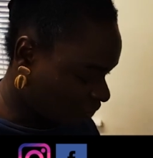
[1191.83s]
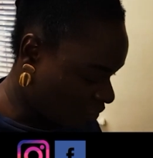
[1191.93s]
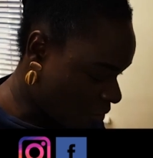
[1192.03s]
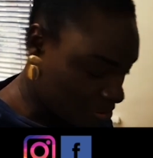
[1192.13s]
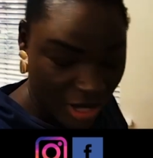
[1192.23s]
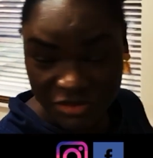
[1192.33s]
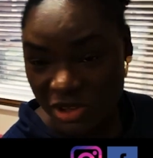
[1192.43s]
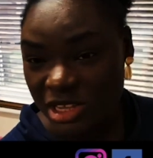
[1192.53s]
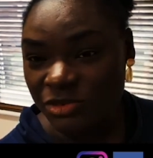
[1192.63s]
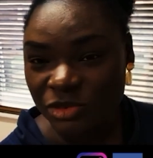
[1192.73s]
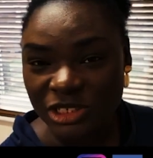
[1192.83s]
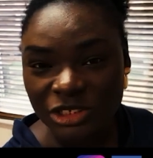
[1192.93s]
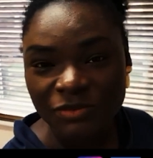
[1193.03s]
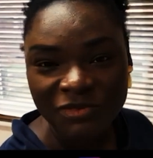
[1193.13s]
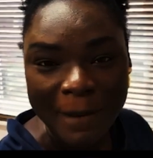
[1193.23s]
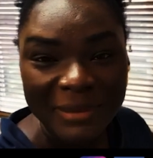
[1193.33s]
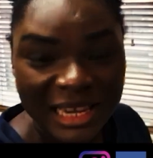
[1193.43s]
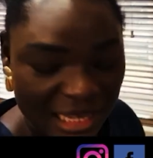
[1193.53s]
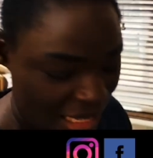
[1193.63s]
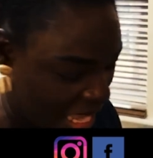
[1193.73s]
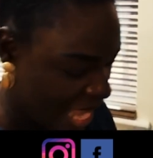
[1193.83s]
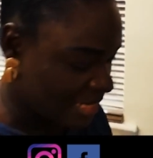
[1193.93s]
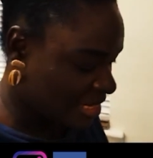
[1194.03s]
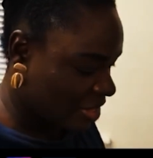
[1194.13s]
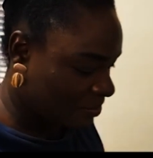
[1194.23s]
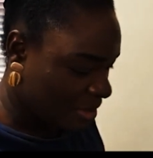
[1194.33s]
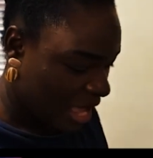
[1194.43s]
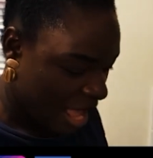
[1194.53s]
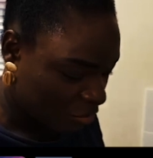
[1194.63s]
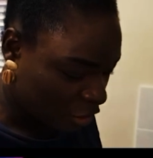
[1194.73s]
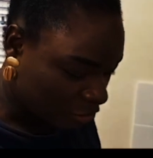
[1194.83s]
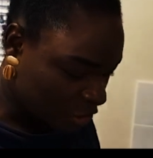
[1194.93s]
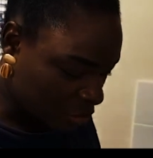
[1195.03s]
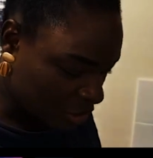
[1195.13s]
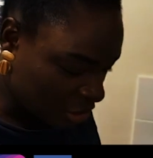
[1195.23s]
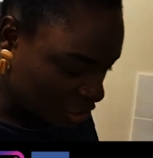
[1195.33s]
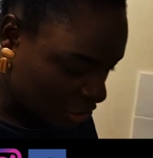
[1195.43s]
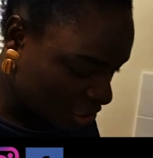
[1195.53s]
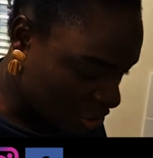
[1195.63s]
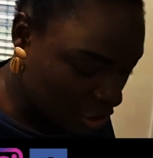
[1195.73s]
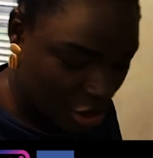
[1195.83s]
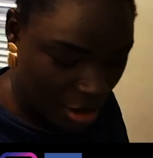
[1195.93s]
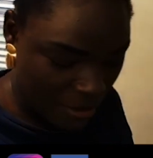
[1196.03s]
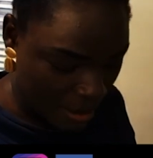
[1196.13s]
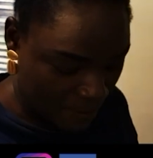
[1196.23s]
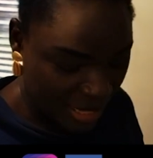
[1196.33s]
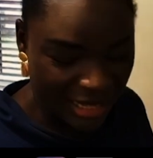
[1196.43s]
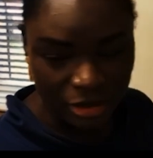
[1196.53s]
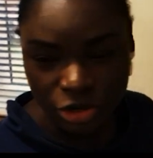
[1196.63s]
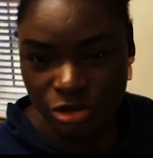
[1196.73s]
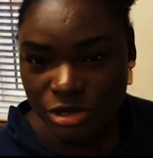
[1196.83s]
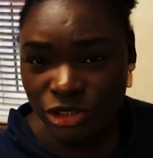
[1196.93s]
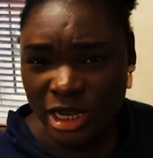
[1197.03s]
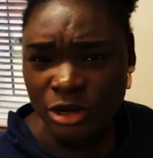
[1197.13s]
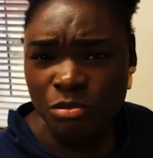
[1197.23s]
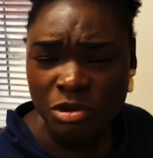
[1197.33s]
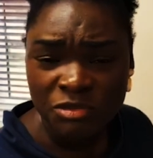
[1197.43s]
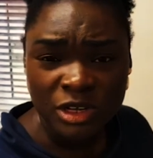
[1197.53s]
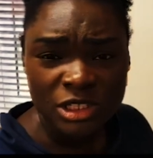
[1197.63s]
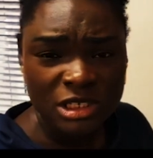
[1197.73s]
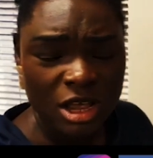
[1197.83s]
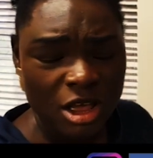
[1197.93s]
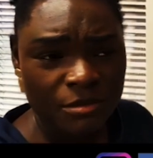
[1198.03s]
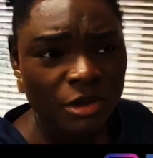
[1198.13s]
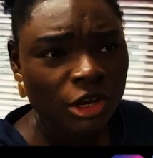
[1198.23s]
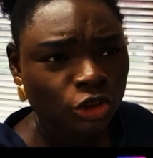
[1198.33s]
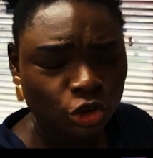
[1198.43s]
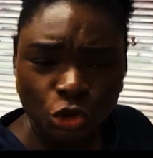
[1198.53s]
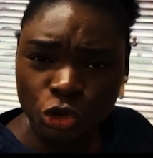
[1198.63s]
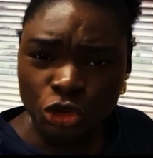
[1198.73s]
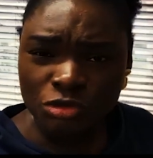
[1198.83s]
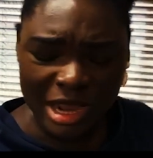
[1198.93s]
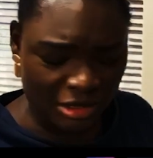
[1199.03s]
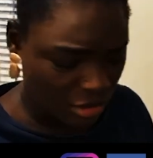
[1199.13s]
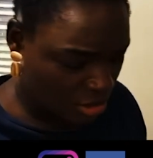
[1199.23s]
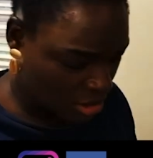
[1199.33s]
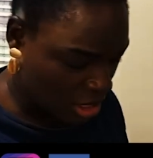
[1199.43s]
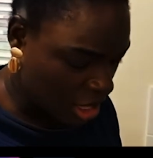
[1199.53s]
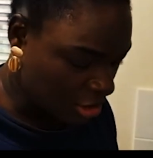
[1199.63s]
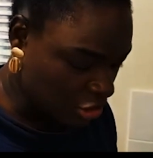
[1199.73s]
for breakfast for the family, and I'm going to be speaking to you about being encouraged. I know Prophet showed you around the